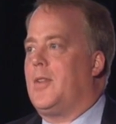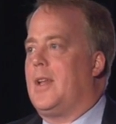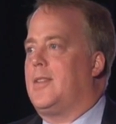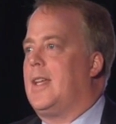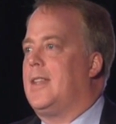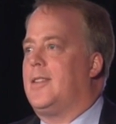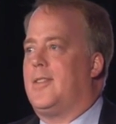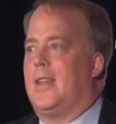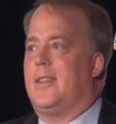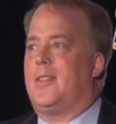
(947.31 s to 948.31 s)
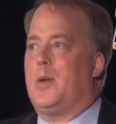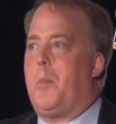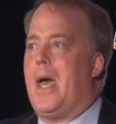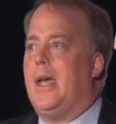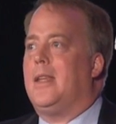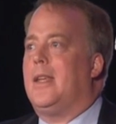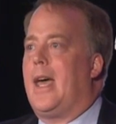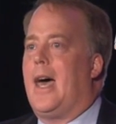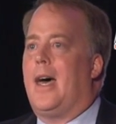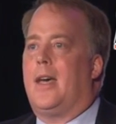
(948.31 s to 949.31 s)
and that, that's that it's
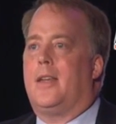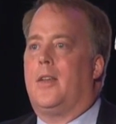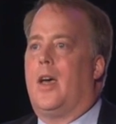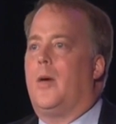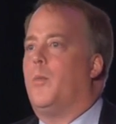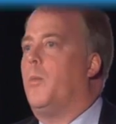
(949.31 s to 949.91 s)
dependent on a